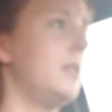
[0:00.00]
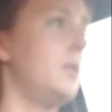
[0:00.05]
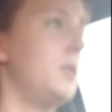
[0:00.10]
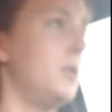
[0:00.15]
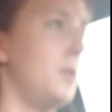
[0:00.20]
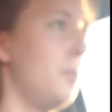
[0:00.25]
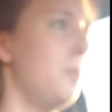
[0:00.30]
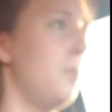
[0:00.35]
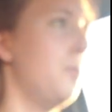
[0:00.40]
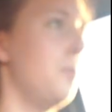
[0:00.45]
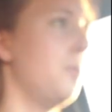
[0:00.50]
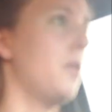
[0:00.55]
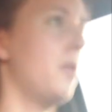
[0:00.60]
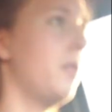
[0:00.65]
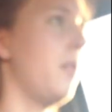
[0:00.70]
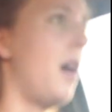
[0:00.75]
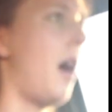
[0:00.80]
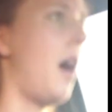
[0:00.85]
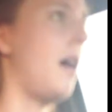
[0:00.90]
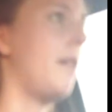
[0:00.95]
to
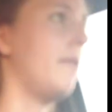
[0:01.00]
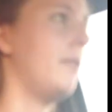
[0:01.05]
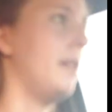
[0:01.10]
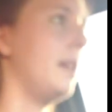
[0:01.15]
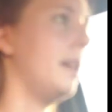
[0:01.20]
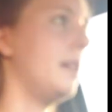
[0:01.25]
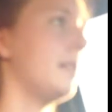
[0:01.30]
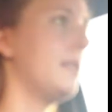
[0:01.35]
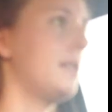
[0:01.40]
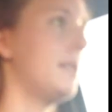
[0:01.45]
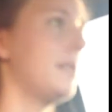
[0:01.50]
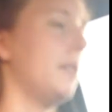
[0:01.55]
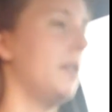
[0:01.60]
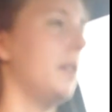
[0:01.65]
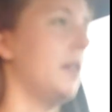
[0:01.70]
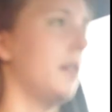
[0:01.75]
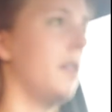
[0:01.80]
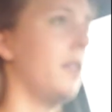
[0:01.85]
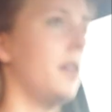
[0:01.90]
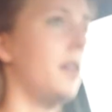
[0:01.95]
the office
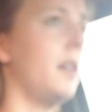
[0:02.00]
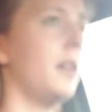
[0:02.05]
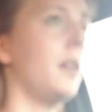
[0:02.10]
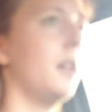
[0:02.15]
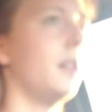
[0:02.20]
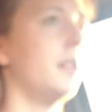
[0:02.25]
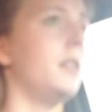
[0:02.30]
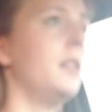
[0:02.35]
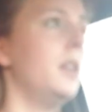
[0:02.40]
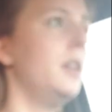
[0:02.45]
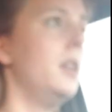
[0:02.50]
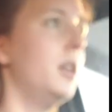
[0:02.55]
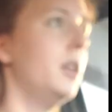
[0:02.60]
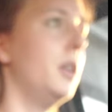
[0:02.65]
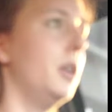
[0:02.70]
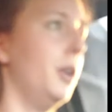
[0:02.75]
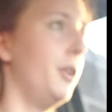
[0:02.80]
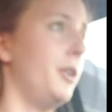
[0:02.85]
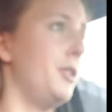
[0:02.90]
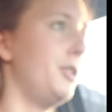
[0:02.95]
or the
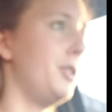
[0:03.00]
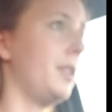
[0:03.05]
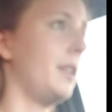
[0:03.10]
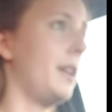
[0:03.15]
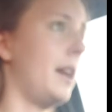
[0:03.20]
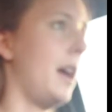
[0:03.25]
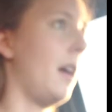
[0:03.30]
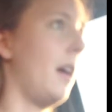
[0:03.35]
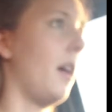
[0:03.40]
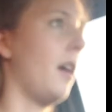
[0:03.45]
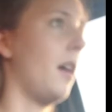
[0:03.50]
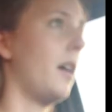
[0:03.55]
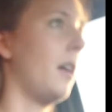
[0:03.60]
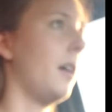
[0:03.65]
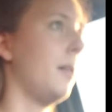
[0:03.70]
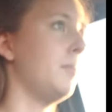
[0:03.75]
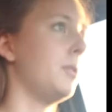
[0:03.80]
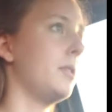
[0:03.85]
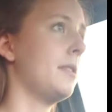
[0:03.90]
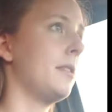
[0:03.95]
urgent care, and
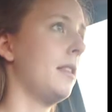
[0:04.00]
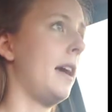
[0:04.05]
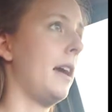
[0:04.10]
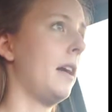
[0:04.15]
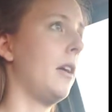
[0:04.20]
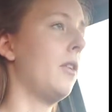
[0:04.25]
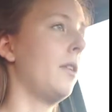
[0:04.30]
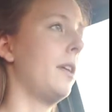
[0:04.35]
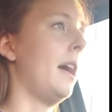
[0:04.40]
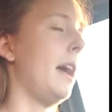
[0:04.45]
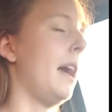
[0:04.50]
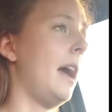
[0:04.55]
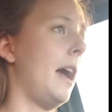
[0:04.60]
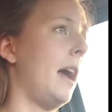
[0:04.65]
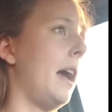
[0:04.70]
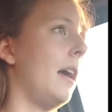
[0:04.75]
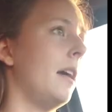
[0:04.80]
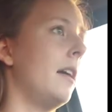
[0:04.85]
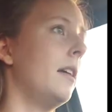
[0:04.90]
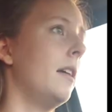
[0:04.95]
I'm just like,
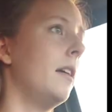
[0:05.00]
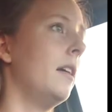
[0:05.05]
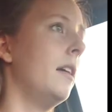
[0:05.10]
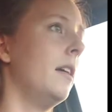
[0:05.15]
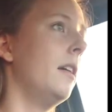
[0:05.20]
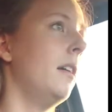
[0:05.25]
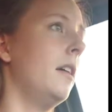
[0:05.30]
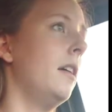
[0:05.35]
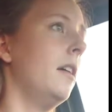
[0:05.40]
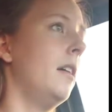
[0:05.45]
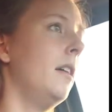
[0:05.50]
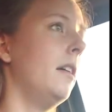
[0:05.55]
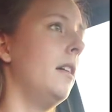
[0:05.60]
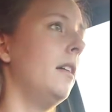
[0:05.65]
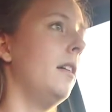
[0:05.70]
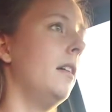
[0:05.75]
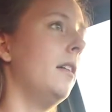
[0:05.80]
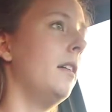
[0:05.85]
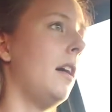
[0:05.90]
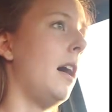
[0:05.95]
okay,
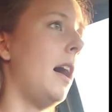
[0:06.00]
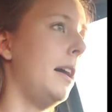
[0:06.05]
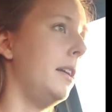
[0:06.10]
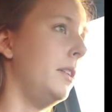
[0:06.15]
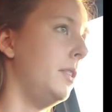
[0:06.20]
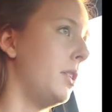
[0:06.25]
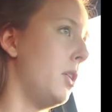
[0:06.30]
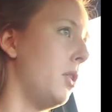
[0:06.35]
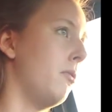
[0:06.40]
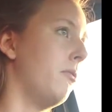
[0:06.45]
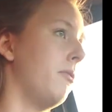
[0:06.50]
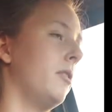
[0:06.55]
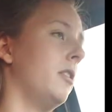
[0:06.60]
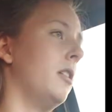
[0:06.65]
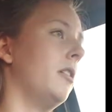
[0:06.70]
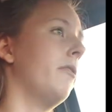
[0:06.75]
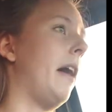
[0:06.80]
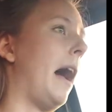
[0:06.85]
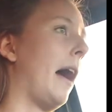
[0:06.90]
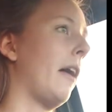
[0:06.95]
I know for a
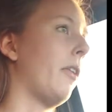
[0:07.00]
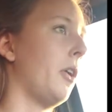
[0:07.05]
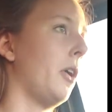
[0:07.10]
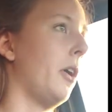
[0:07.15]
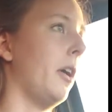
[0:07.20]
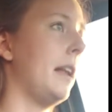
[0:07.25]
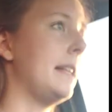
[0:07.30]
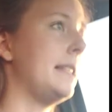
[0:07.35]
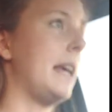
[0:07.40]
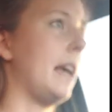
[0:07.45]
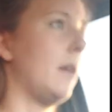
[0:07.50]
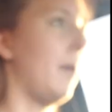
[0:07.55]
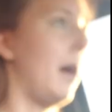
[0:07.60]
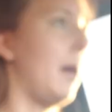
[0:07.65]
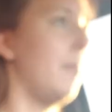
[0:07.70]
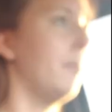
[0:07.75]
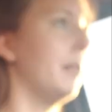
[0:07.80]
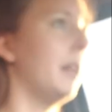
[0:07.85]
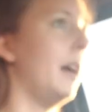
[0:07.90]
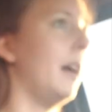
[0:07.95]
fact they're gonna take
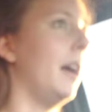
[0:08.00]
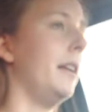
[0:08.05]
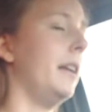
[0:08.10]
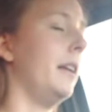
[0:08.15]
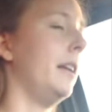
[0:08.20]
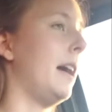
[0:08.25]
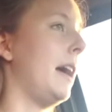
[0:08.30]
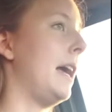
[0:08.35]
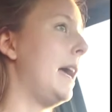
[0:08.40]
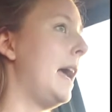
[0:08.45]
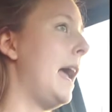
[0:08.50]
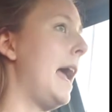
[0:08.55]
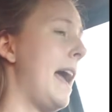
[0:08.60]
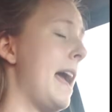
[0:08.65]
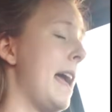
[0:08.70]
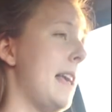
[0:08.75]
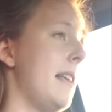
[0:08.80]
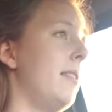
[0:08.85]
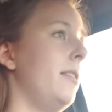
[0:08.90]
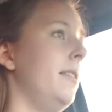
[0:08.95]
my blood, and I
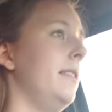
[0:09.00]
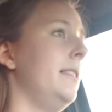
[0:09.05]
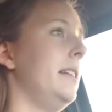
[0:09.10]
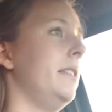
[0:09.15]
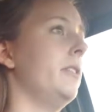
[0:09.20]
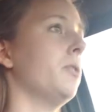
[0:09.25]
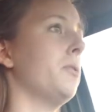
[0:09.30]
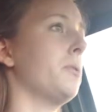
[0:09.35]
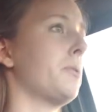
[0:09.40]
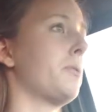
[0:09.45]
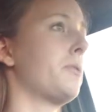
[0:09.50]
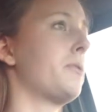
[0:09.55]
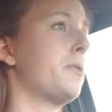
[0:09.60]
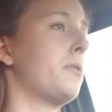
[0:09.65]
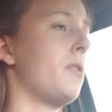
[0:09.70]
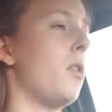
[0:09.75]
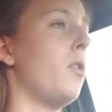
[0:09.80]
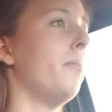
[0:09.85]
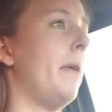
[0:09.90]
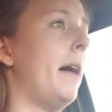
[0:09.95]
hate needles
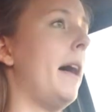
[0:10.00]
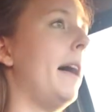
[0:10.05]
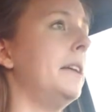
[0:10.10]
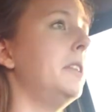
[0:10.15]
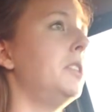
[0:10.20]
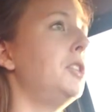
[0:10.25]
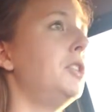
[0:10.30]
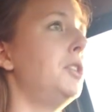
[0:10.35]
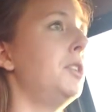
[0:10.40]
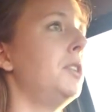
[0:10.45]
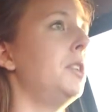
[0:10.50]
so much,